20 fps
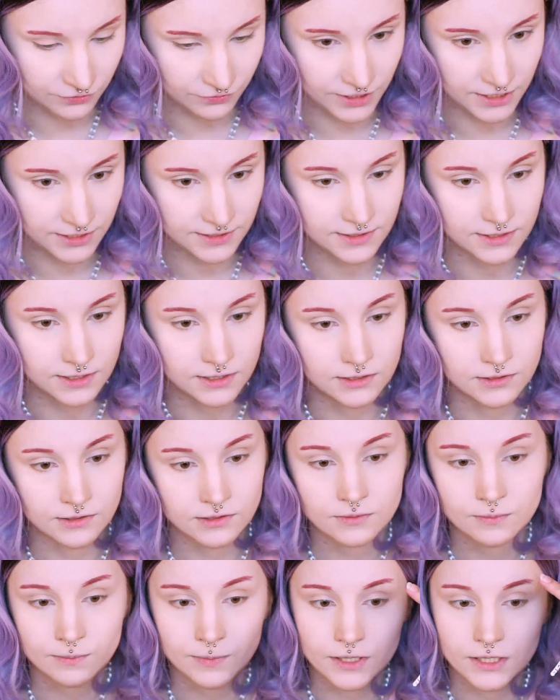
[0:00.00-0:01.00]

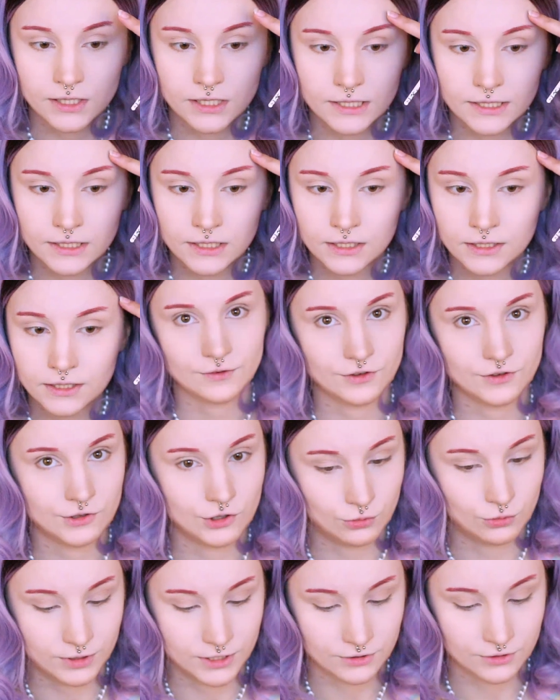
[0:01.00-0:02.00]
reasons, but if you
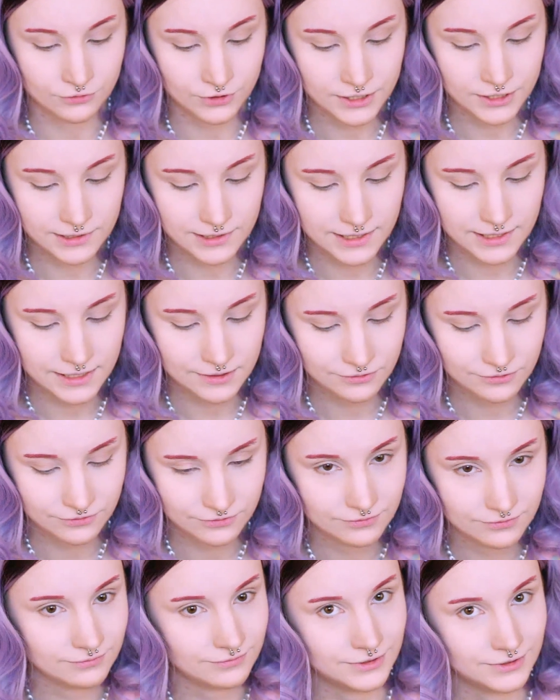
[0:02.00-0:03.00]
know me in real
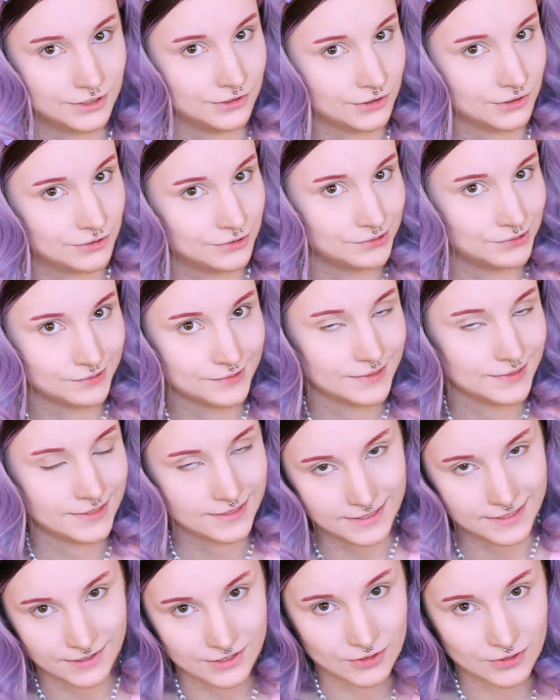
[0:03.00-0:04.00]
life, you know
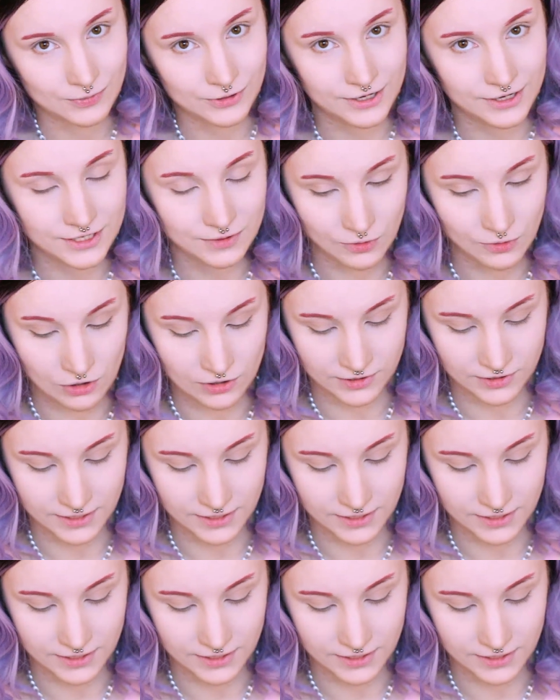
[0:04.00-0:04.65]
it's a pretty small